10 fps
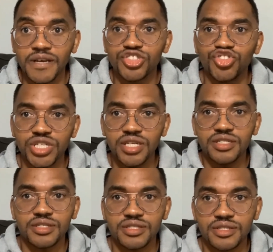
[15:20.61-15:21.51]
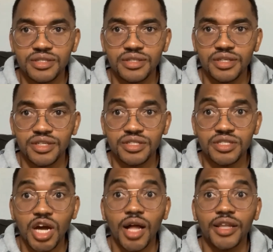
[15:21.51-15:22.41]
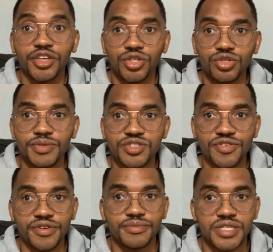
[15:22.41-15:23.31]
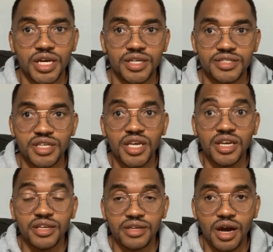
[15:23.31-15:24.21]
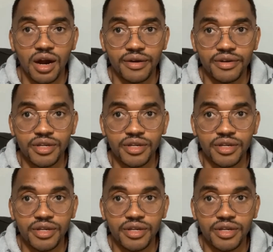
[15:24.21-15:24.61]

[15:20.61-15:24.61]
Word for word: Jesus is calling you to be circumcised in the heart.